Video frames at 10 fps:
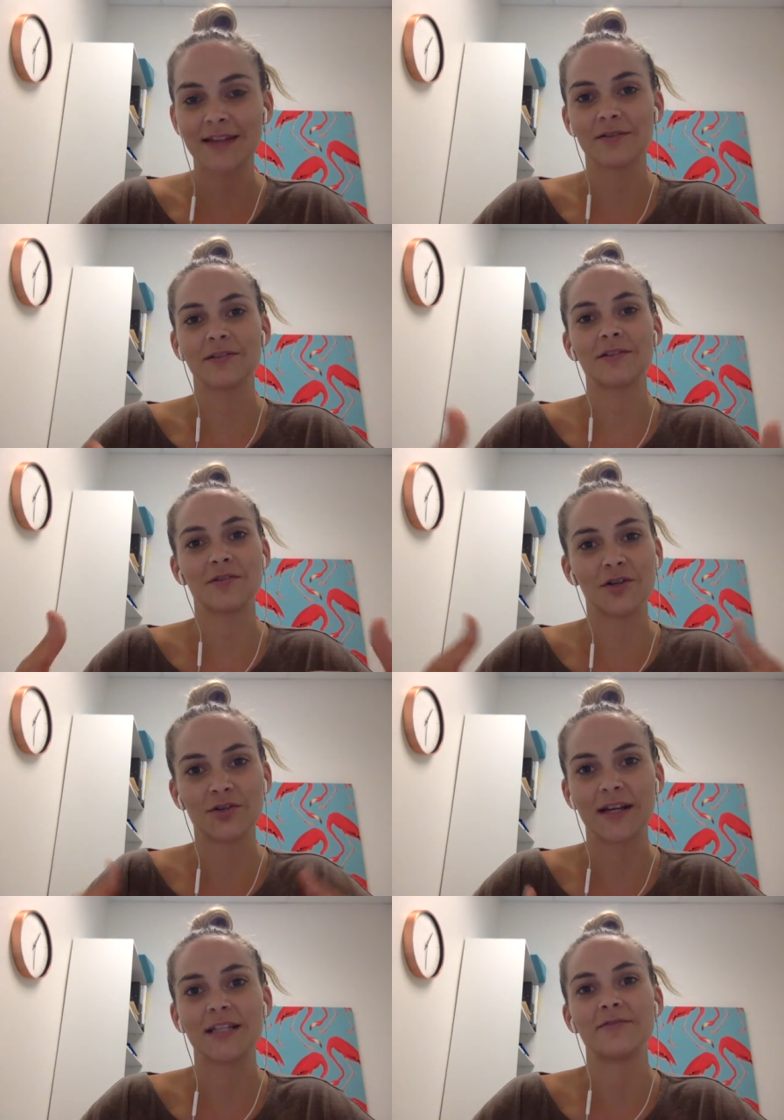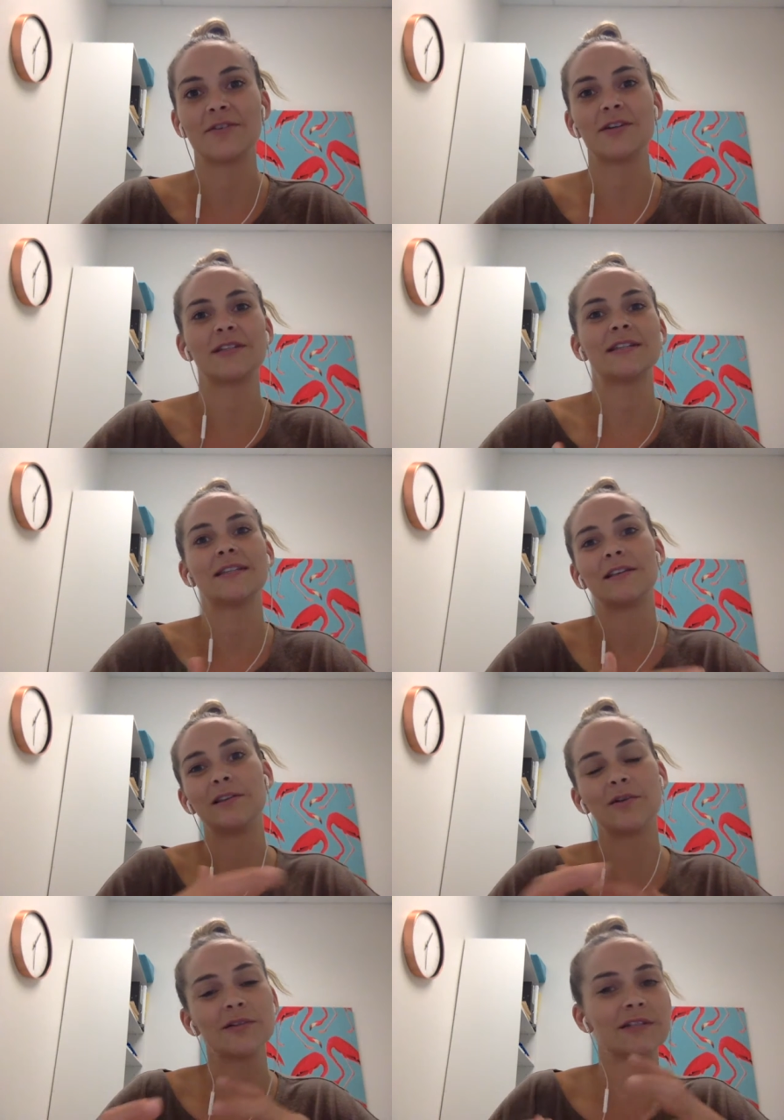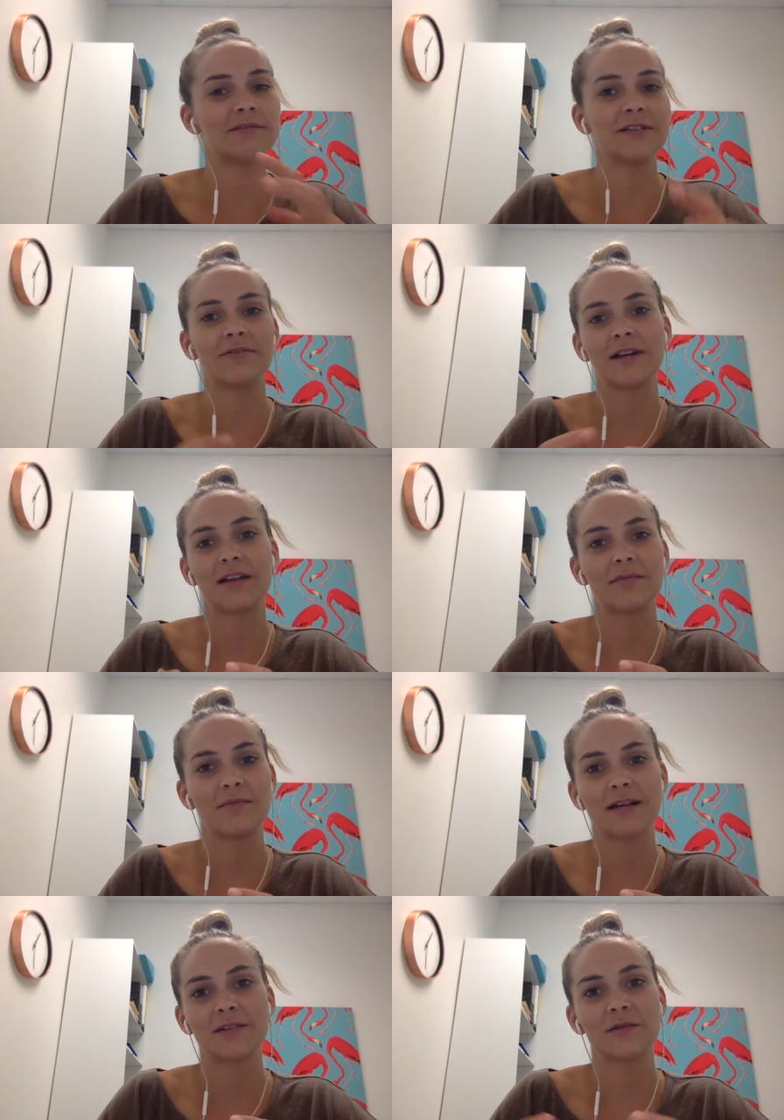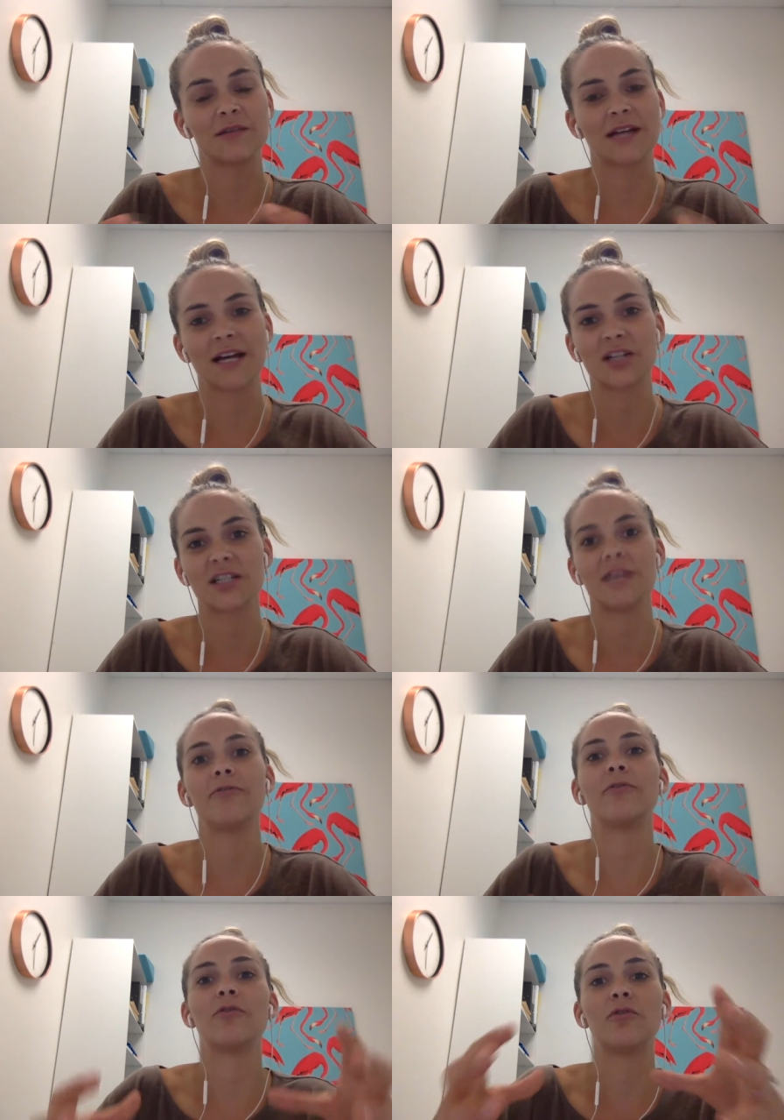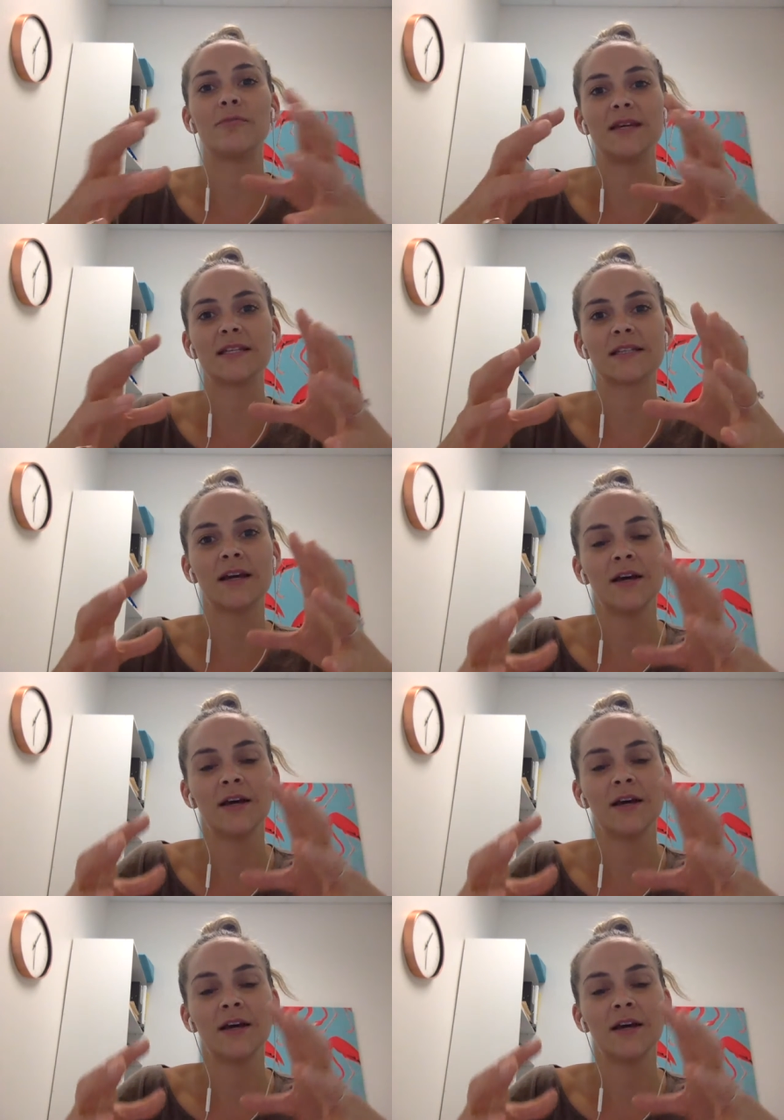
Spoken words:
So it's through transversus and lots of different other muscles that actually form this